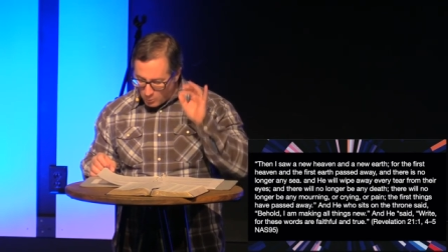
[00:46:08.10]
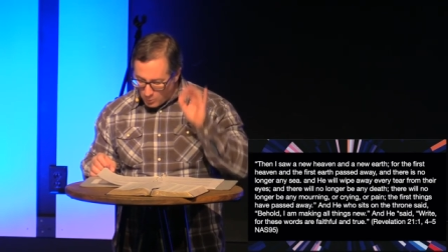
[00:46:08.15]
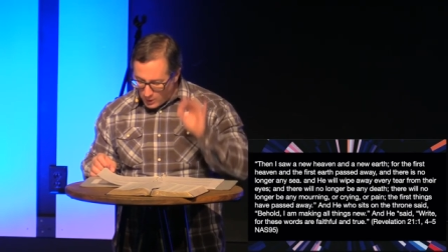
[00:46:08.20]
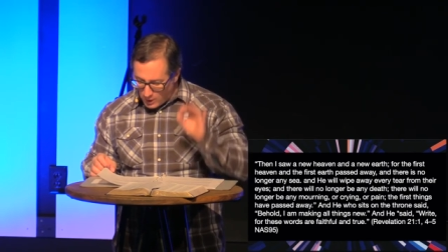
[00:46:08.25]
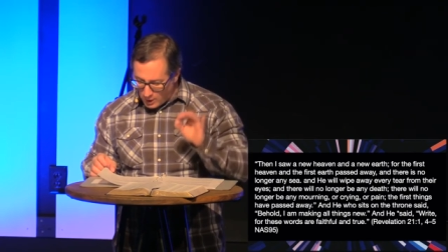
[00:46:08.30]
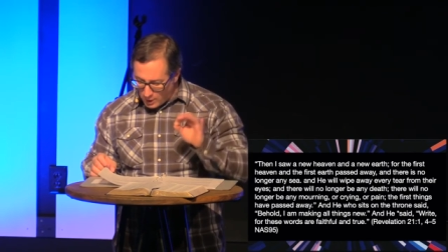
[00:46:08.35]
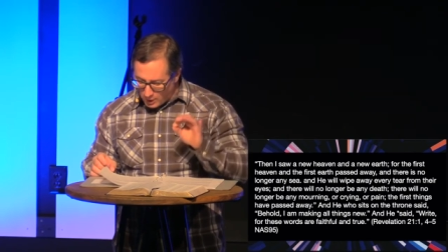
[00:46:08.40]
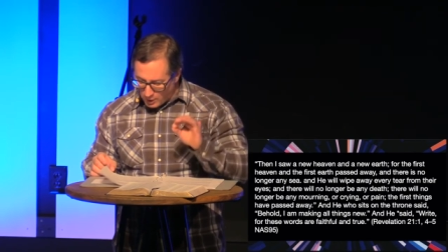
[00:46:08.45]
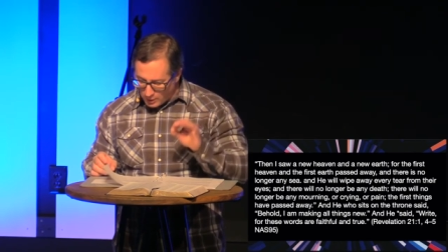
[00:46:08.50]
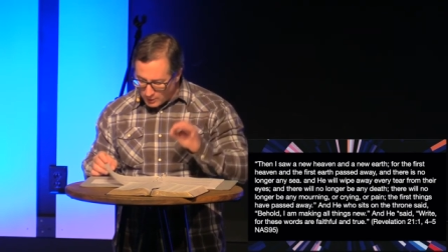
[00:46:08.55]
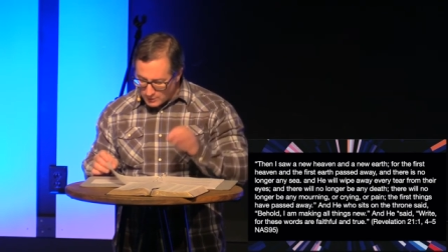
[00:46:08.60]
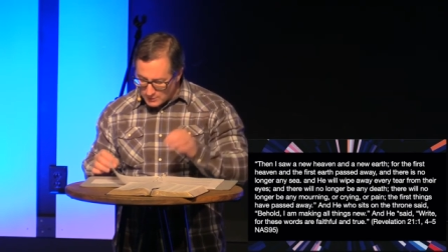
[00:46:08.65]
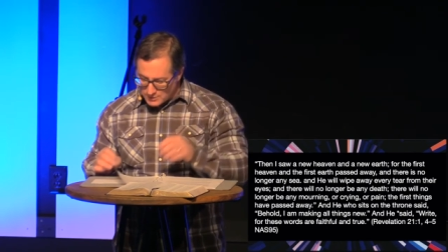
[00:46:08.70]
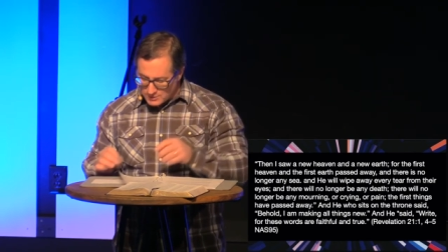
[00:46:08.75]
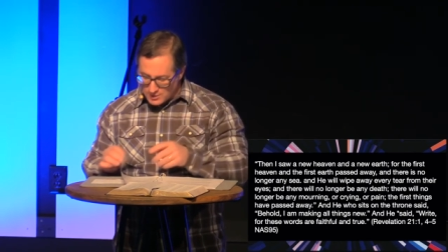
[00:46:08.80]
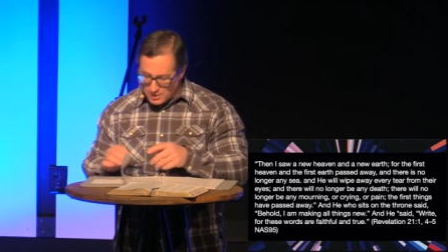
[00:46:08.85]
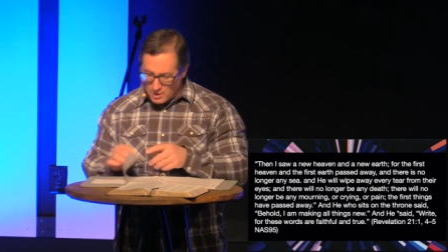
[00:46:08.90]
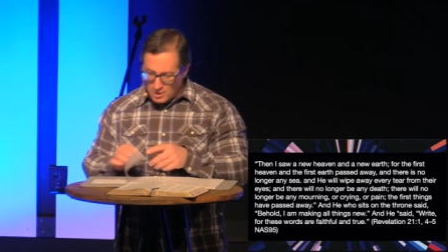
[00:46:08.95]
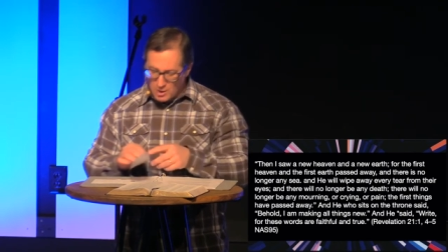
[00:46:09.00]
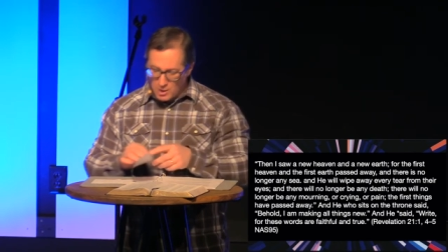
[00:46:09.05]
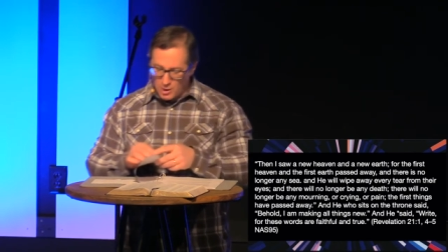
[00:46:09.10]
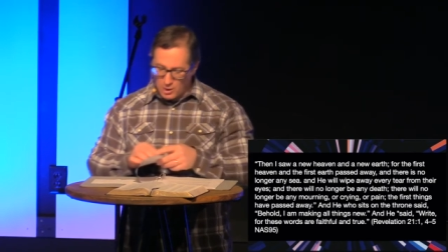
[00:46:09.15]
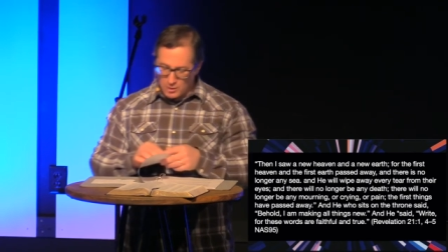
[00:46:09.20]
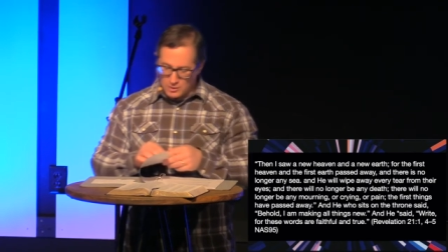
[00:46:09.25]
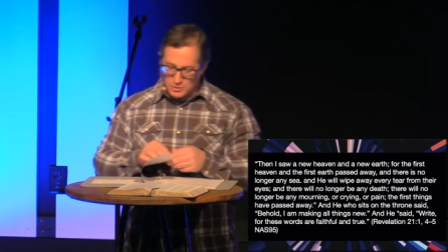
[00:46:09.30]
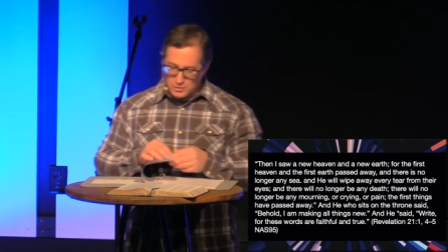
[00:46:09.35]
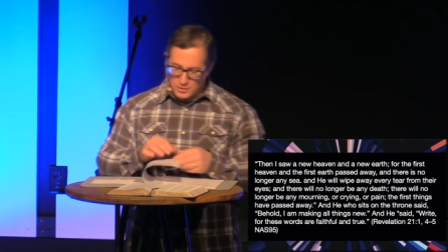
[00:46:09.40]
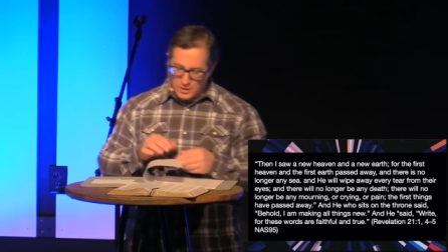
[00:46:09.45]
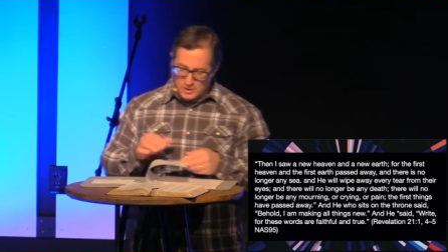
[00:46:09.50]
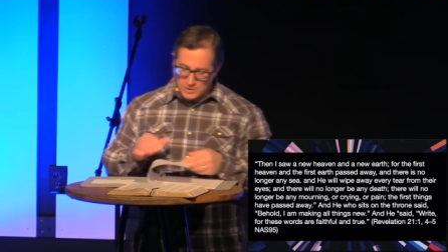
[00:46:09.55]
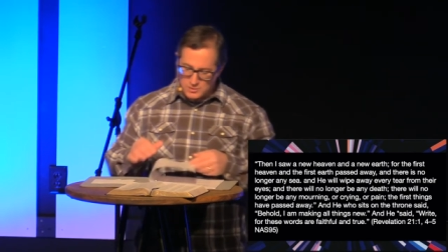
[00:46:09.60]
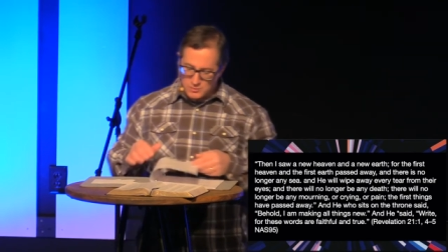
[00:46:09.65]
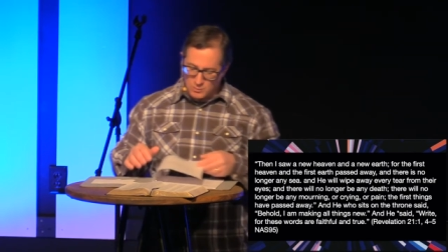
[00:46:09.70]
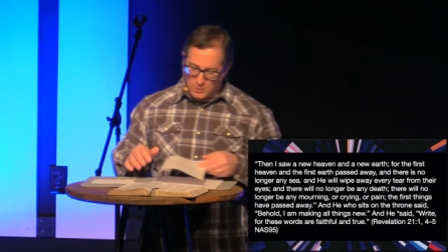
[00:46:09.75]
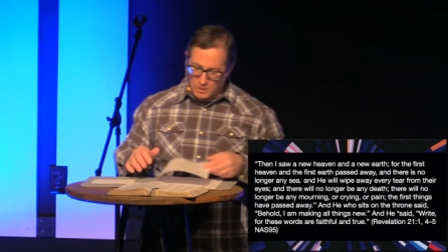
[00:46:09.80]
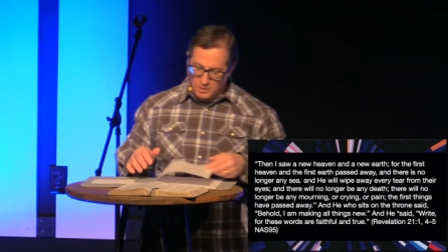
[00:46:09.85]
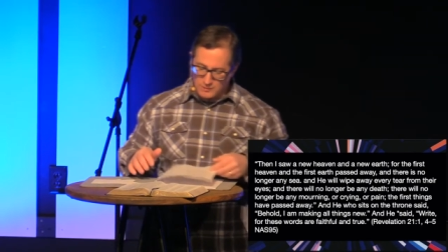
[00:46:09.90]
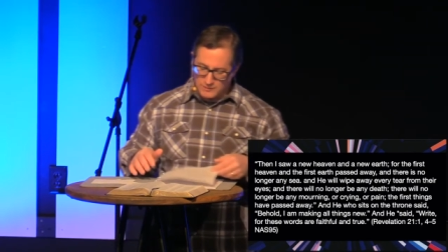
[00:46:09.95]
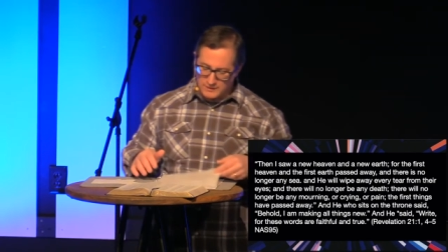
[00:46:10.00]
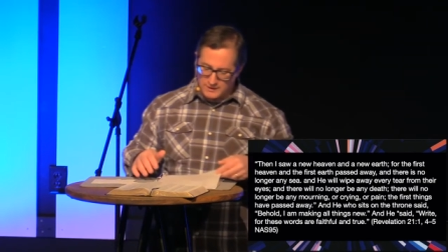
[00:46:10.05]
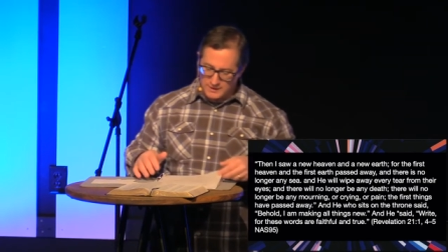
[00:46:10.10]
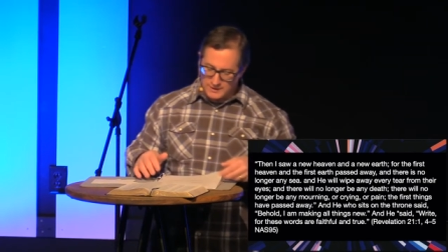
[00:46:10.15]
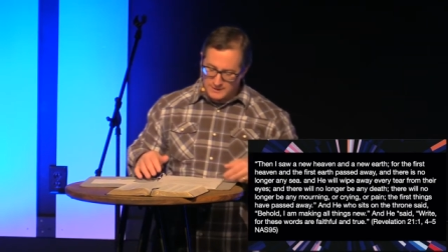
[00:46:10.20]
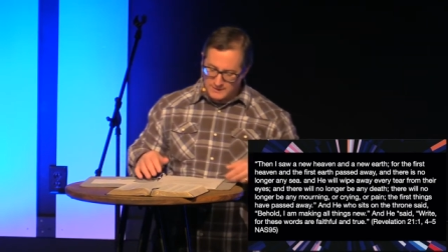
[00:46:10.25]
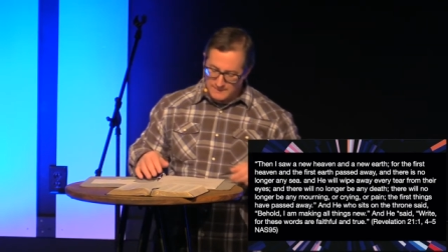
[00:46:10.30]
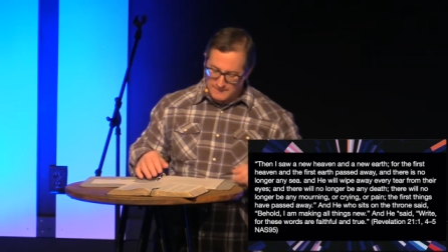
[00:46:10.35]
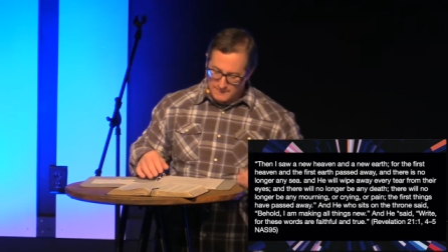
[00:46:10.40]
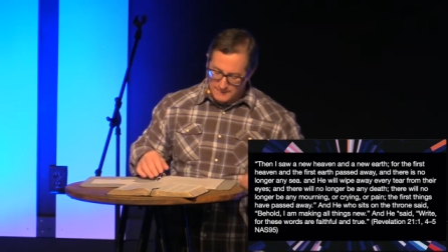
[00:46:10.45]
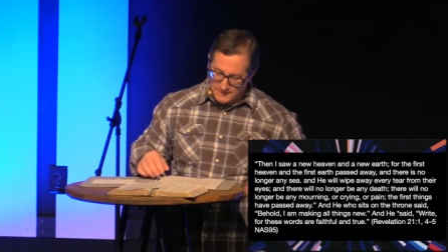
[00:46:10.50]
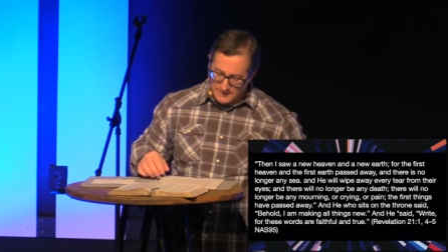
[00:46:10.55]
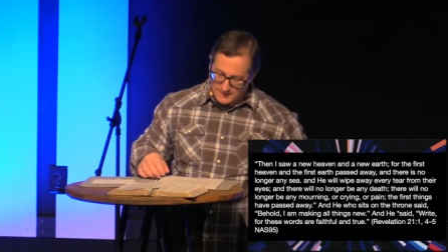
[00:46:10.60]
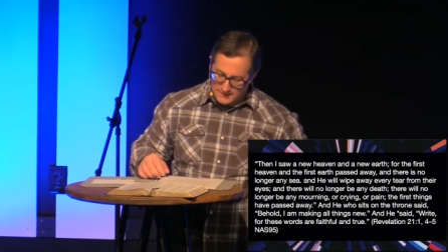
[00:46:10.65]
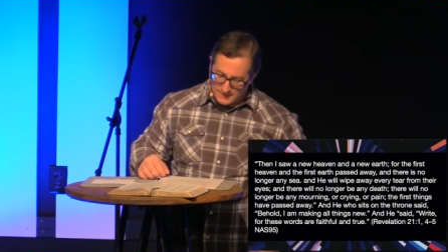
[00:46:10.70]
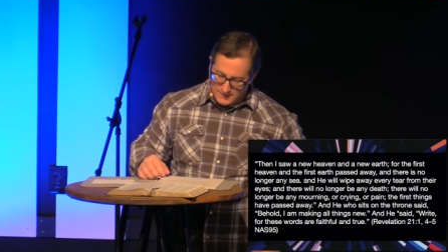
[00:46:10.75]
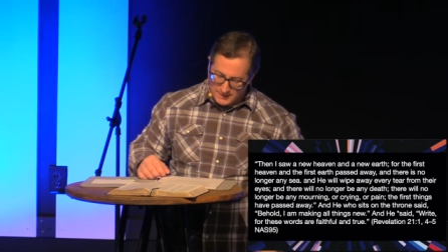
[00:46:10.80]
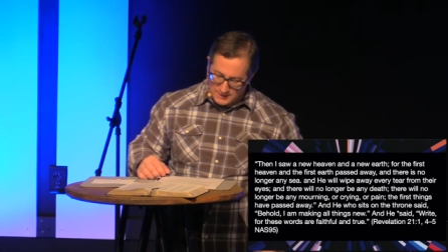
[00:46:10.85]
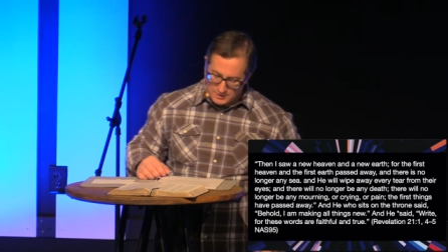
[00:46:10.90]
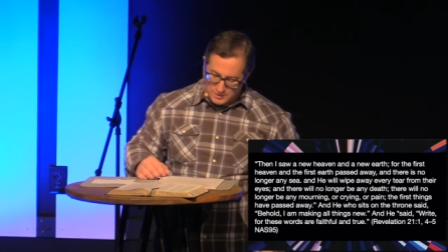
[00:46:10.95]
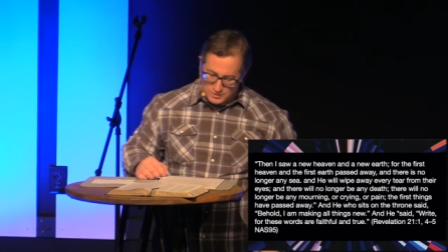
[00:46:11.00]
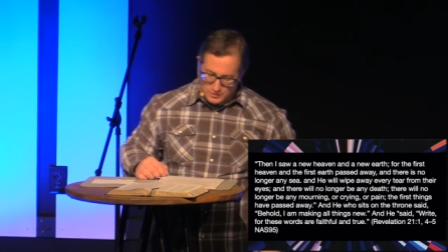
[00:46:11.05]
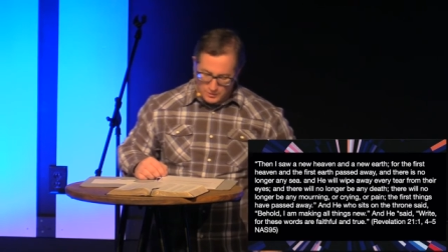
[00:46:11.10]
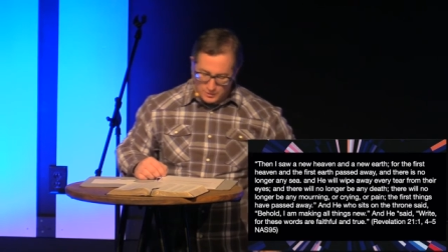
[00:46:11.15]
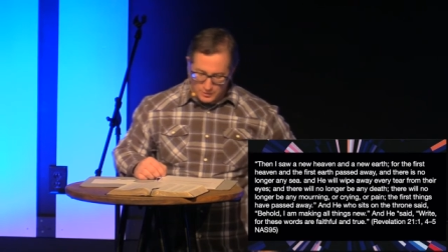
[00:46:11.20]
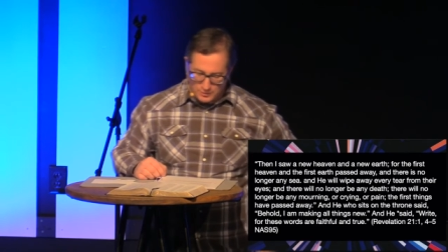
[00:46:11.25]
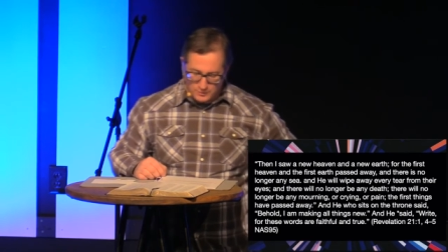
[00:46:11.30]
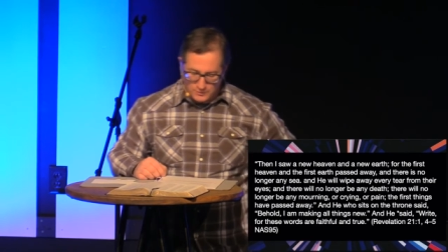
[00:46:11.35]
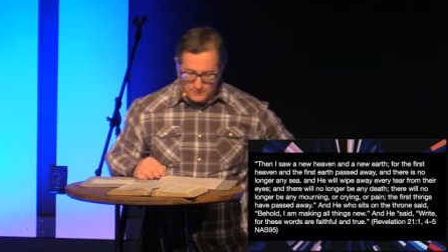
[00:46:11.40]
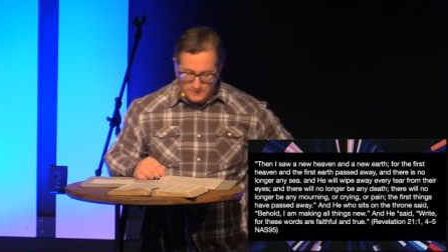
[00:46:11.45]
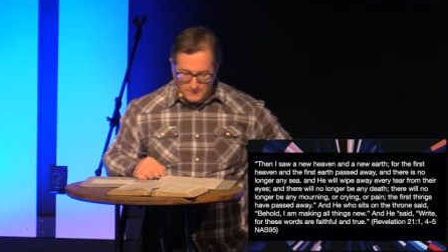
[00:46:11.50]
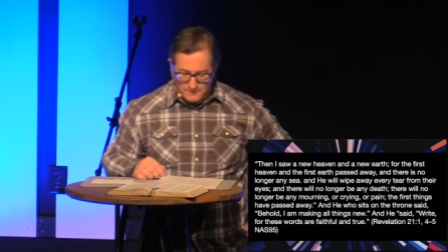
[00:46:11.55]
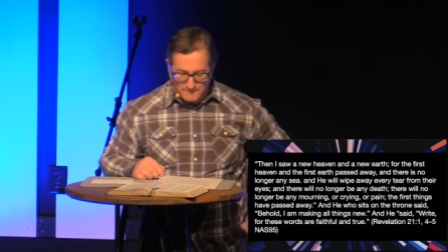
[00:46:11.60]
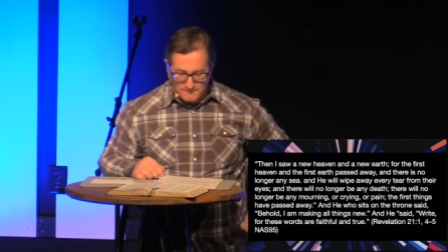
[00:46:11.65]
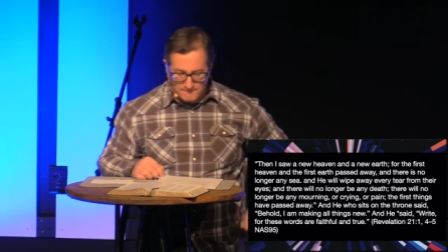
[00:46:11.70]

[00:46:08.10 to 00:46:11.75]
words are trustworthy and true.